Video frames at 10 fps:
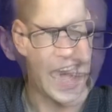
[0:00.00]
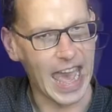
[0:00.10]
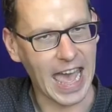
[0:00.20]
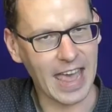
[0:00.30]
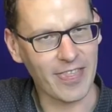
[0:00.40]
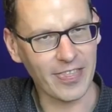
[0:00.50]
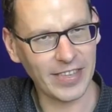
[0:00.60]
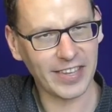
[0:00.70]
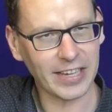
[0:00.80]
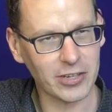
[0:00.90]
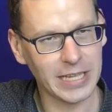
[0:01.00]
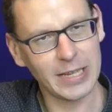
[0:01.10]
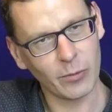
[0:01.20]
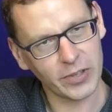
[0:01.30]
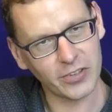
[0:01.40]
And this
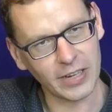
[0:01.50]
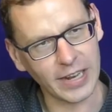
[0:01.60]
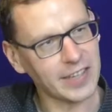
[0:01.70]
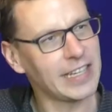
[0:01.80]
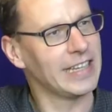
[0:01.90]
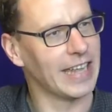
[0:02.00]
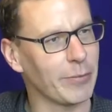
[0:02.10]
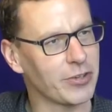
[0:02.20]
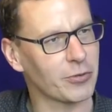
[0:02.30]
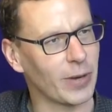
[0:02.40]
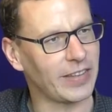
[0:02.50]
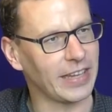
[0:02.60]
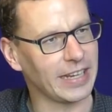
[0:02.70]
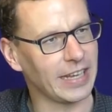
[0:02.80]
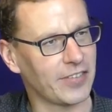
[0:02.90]
actually was nicely
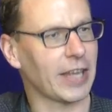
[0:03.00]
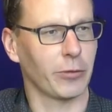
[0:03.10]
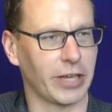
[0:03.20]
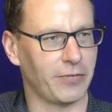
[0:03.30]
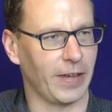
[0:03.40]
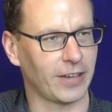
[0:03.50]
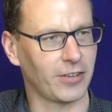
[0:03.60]
demonstrating this network effect.